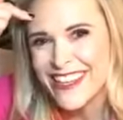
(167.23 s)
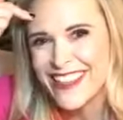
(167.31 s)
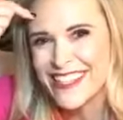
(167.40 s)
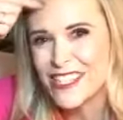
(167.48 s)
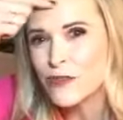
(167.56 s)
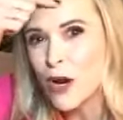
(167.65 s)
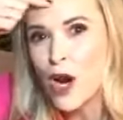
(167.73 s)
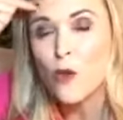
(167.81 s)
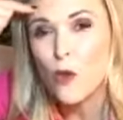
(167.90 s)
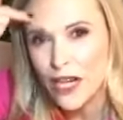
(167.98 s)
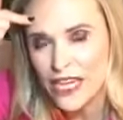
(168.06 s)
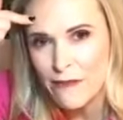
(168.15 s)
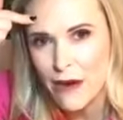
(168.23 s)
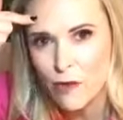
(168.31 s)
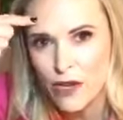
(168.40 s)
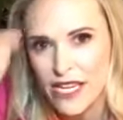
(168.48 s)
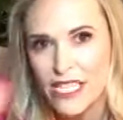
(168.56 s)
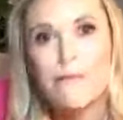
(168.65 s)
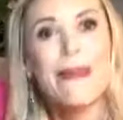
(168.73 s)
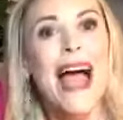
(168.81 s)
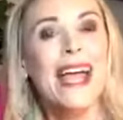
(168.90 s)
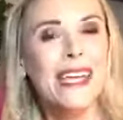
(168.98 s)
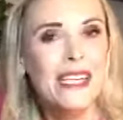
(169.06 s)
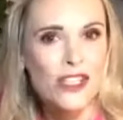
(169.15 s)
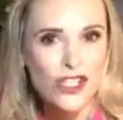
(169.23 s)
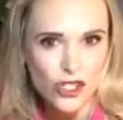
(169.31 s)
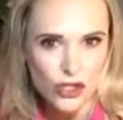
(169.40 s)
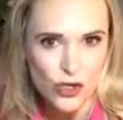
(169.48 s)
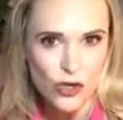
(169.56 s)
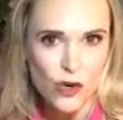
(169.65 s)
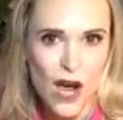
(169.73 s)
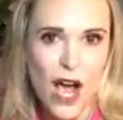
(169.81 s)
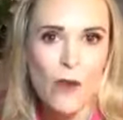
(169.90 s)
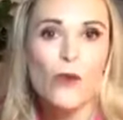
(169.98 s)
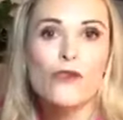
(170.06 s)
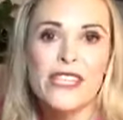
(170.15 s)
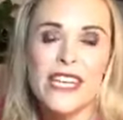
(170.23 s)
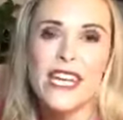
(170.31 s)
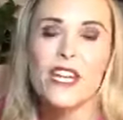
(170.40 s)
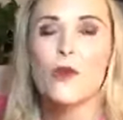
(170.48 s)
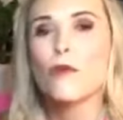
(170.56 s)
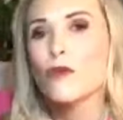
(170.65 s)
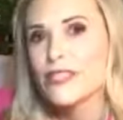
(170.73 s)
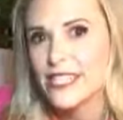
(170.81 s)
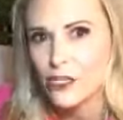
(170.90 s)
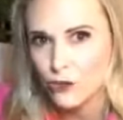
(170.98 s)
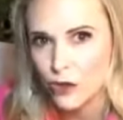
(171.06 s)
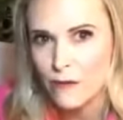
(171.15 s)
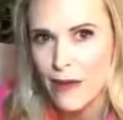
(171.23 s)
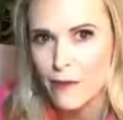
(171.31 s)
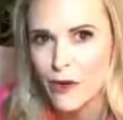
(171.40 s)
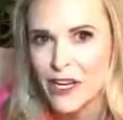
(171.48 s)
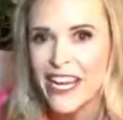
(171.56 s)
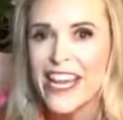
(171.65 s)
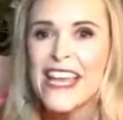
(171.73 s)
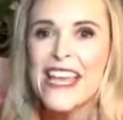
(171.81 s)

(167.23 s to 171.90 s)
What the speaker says: This is where our working memory is, back into routine or procedural memory.